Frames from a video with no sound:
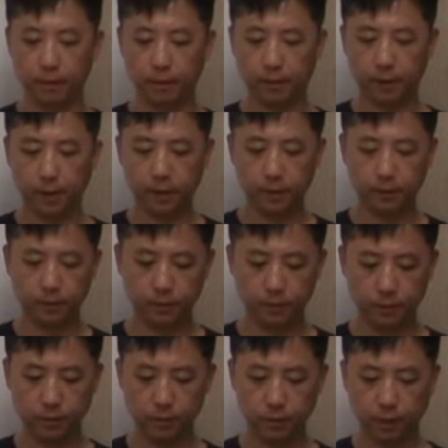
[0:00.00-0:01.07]
Right?
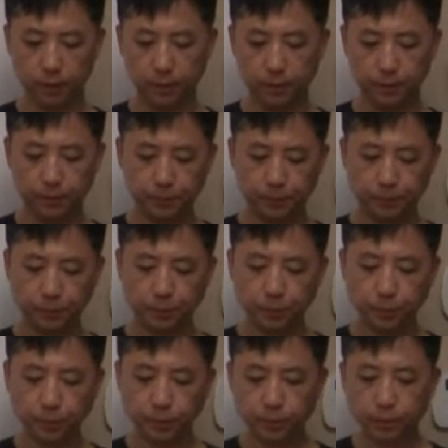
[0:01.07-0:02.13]
So
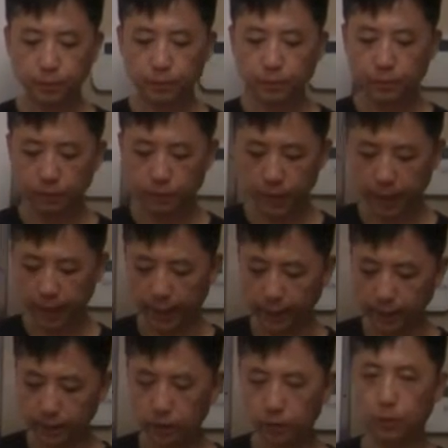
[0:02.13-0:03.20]

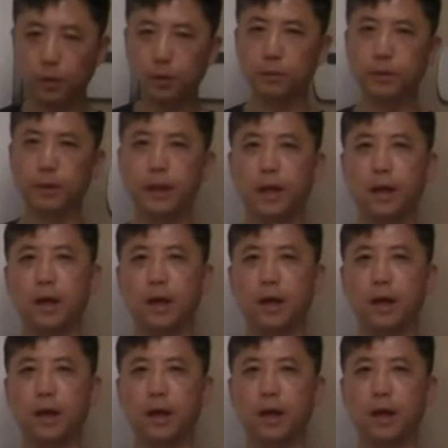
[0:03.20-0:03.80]
that's one of the